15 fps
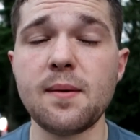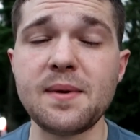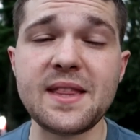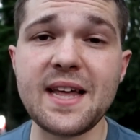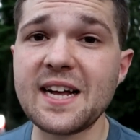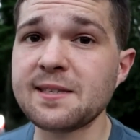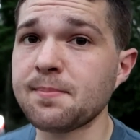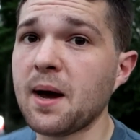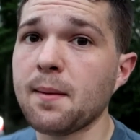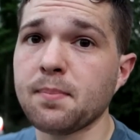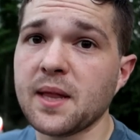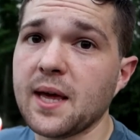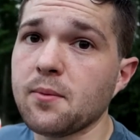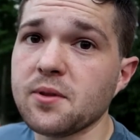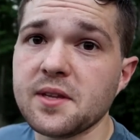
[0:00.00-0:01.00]
I mean, that's my
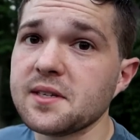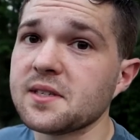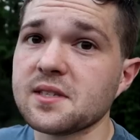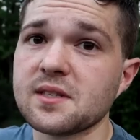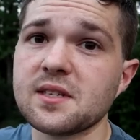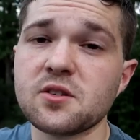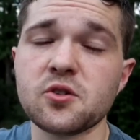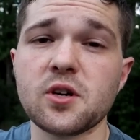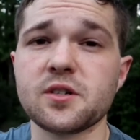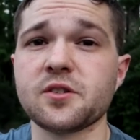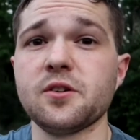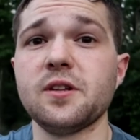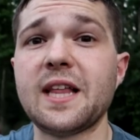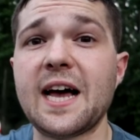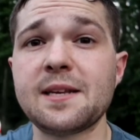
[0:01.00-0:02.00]
plan with this, is this truck's
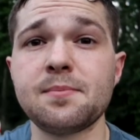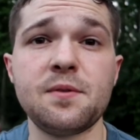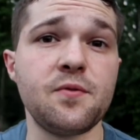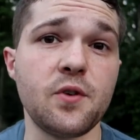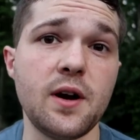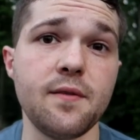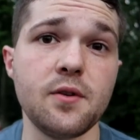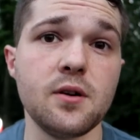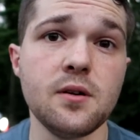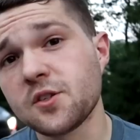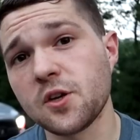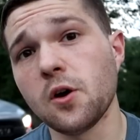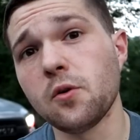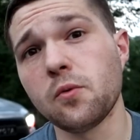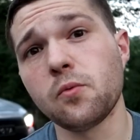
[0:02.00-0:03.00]
going to last me forever.
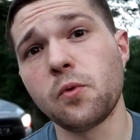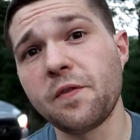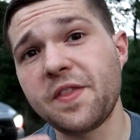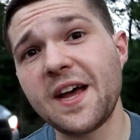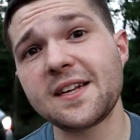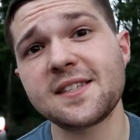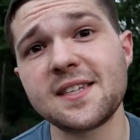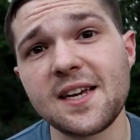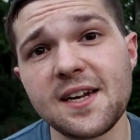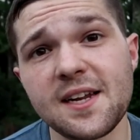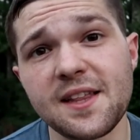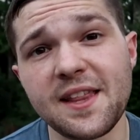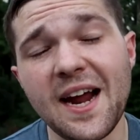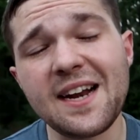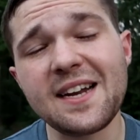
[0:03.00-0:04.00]
So with that
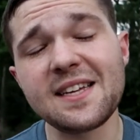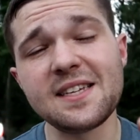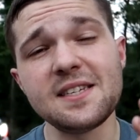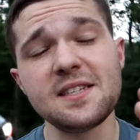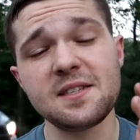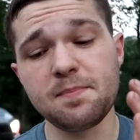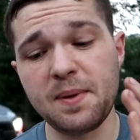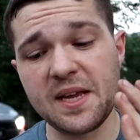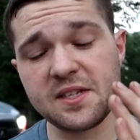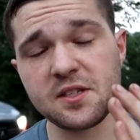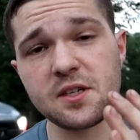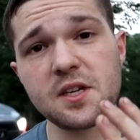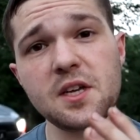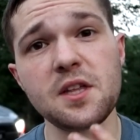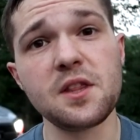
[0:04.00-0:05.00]
said, that is
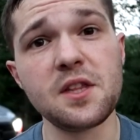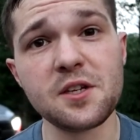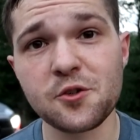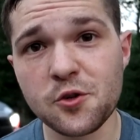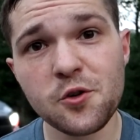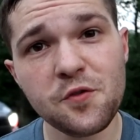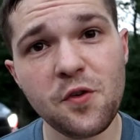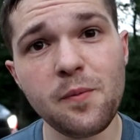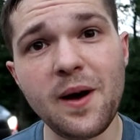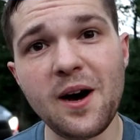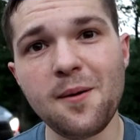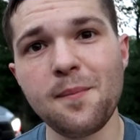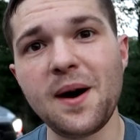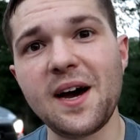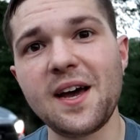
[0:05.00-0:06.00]
basically the truth
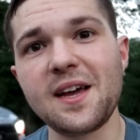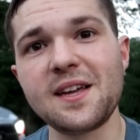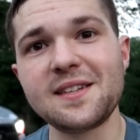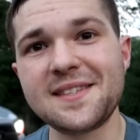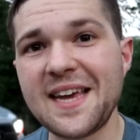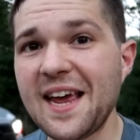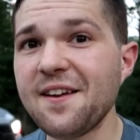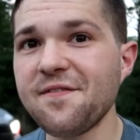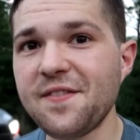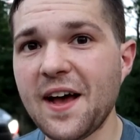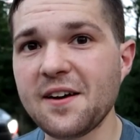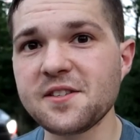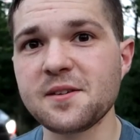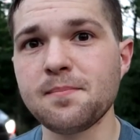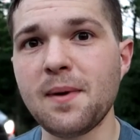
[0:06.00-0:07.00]
about my
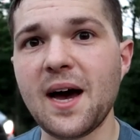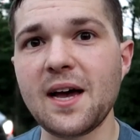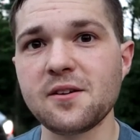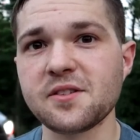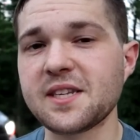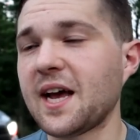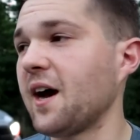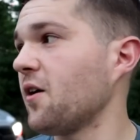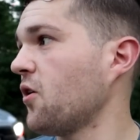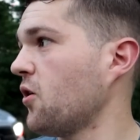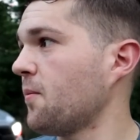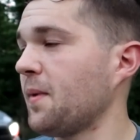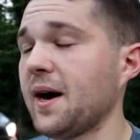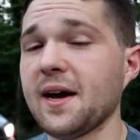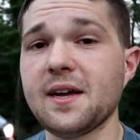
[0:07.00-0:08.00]
10,000 miles now
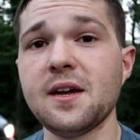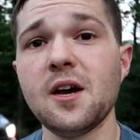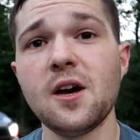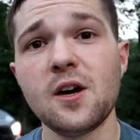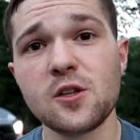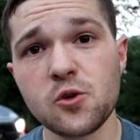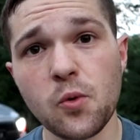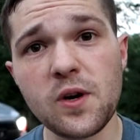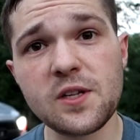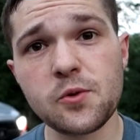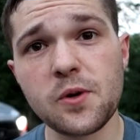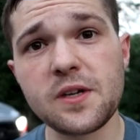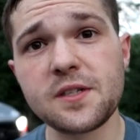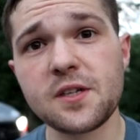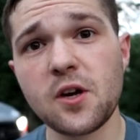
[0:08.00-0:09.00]
on my
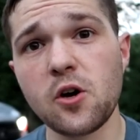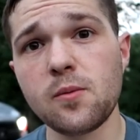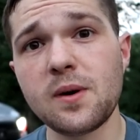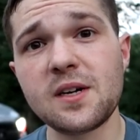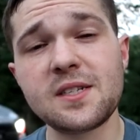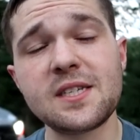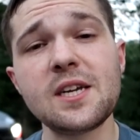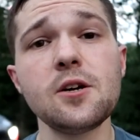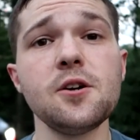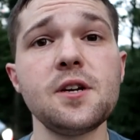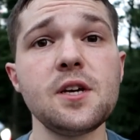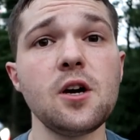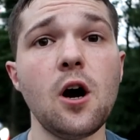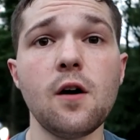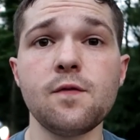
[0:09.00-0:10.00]
2020 Tacoma
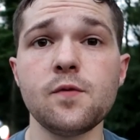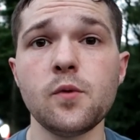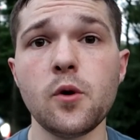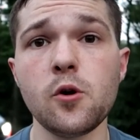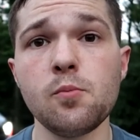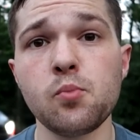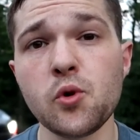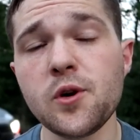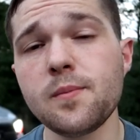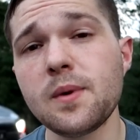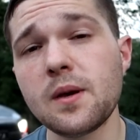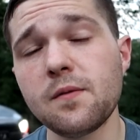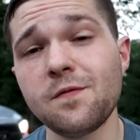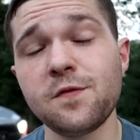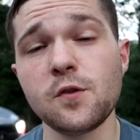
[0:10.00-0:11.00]
TRD off-road
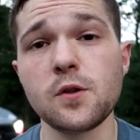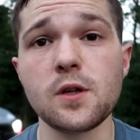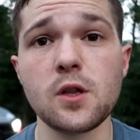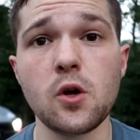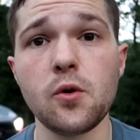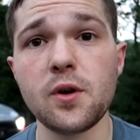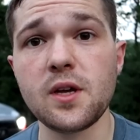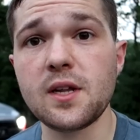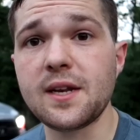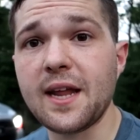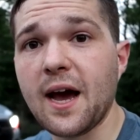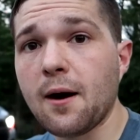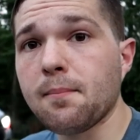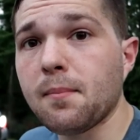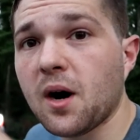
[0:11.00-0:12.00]
premium, fully loaded,
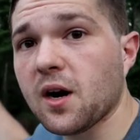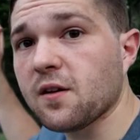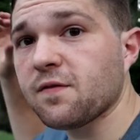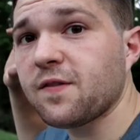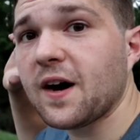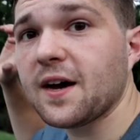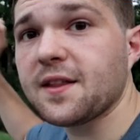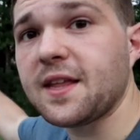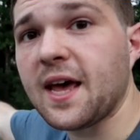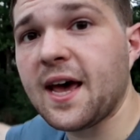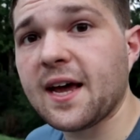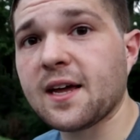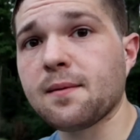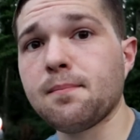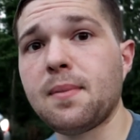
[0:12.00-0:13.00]
now modified the
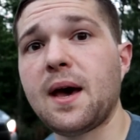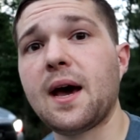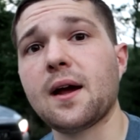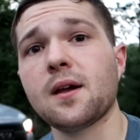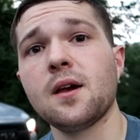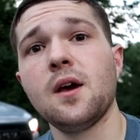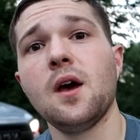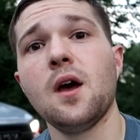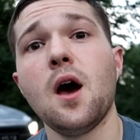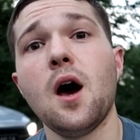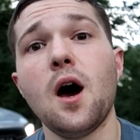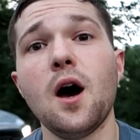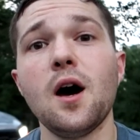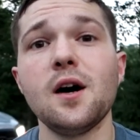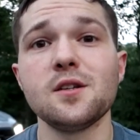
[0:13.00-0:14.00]
heck and back
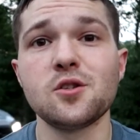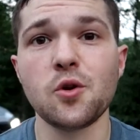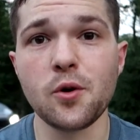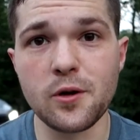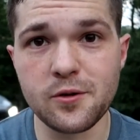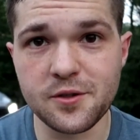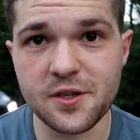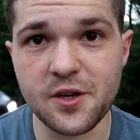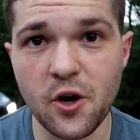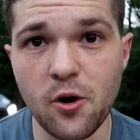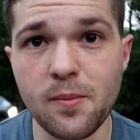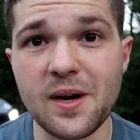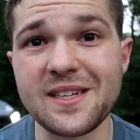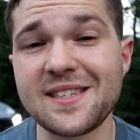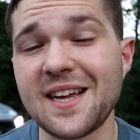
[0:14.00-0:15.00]
Toyota
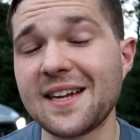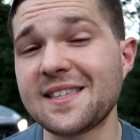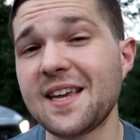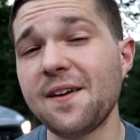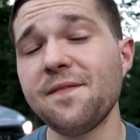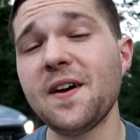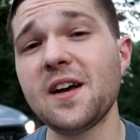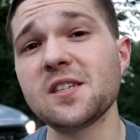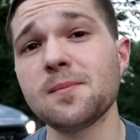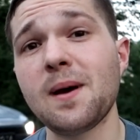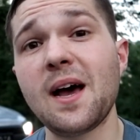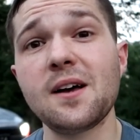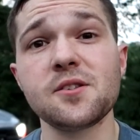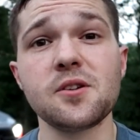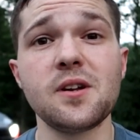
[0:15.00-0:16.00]
Tacoma. It's got 10,000
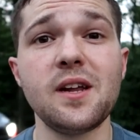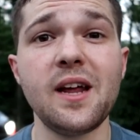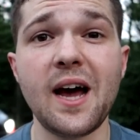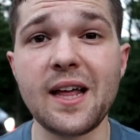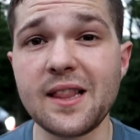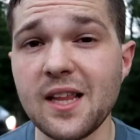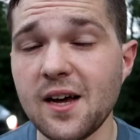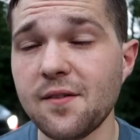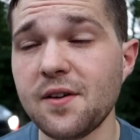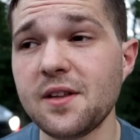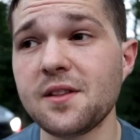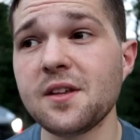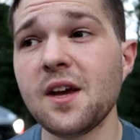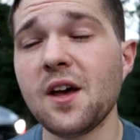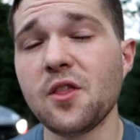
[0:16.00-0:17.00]
miles on it. I love
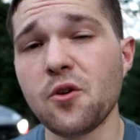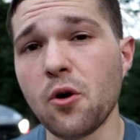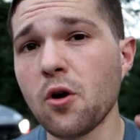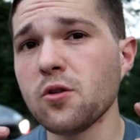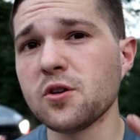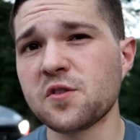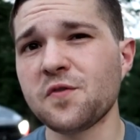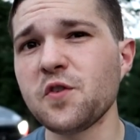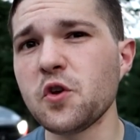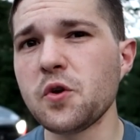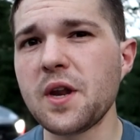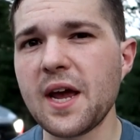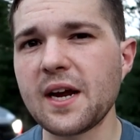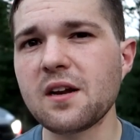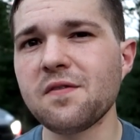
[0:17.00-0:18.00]
it. There are those few
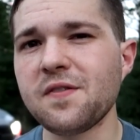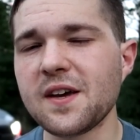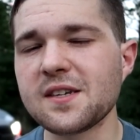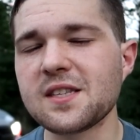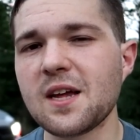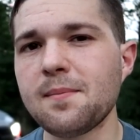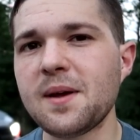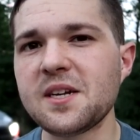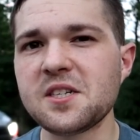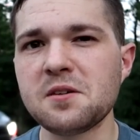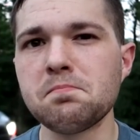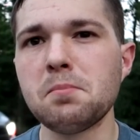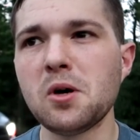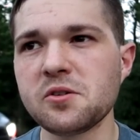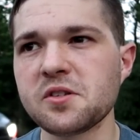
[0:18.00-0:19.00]
negative things that I
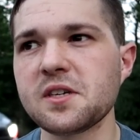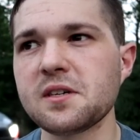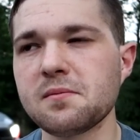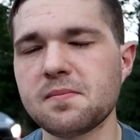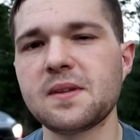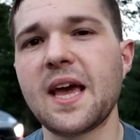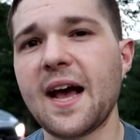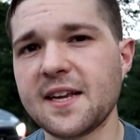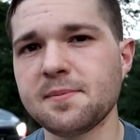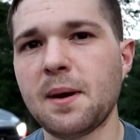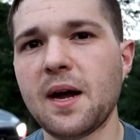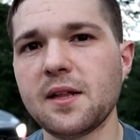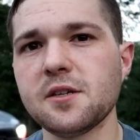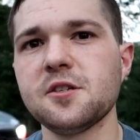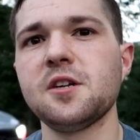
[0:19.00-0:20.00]
mentioned, mostly gas
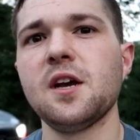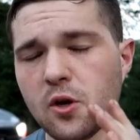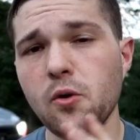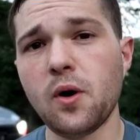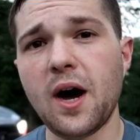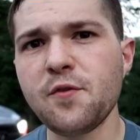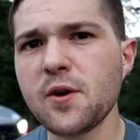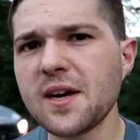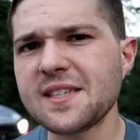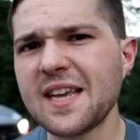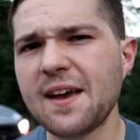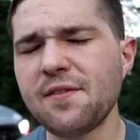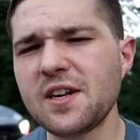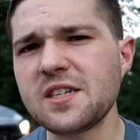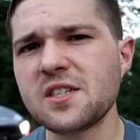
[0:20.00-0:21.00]
mileage. So if you guys
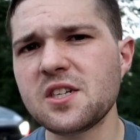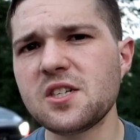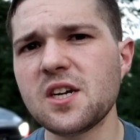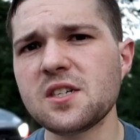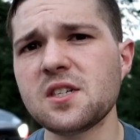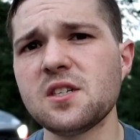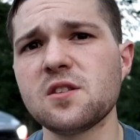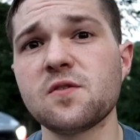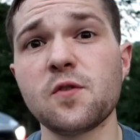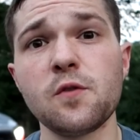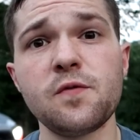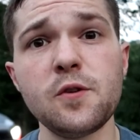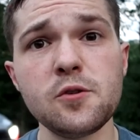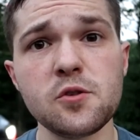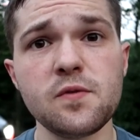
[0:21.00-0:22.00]
have any suggestions for
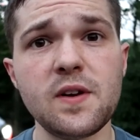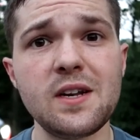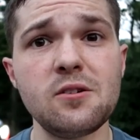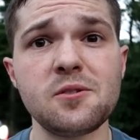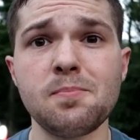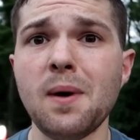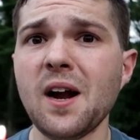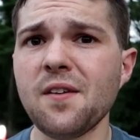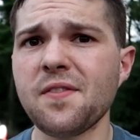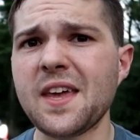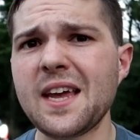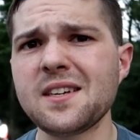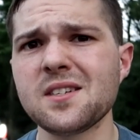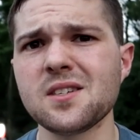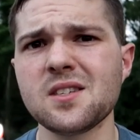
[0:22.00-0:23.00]
future videos,
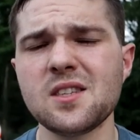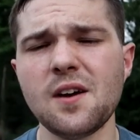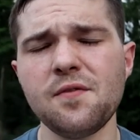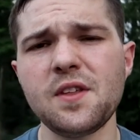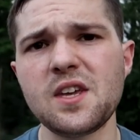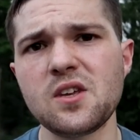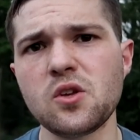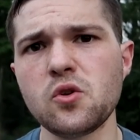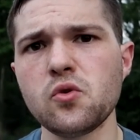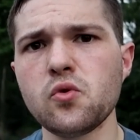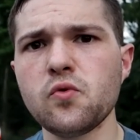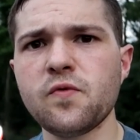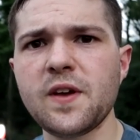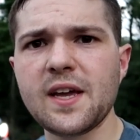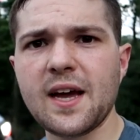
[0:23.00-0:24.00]
modifications, stuff that
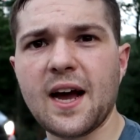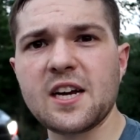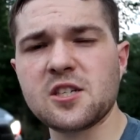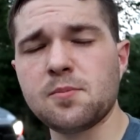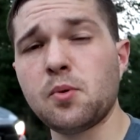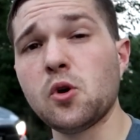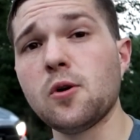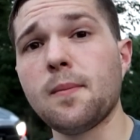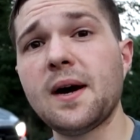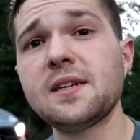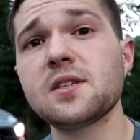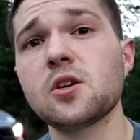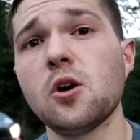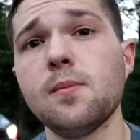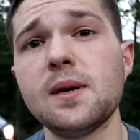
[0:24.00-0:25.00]
you think I should put on my
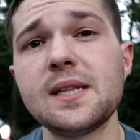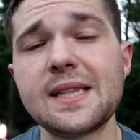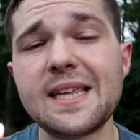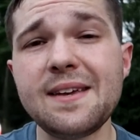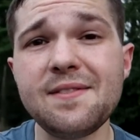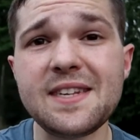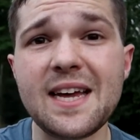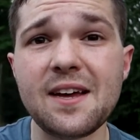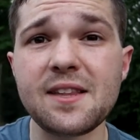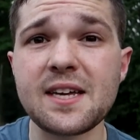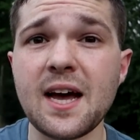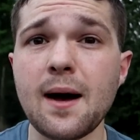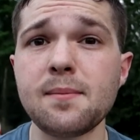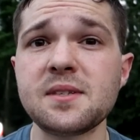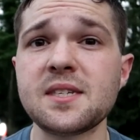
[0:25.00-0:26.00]
Tacoma, leave it down in the
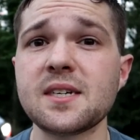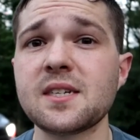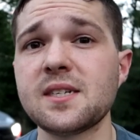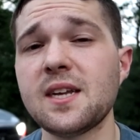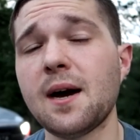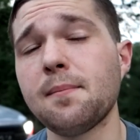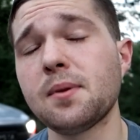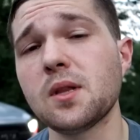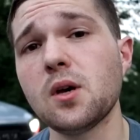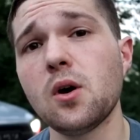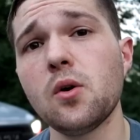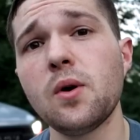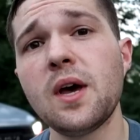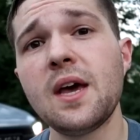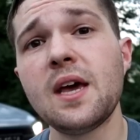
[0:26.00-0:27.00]
comment section down
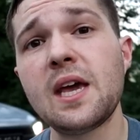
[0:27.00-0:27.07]
below.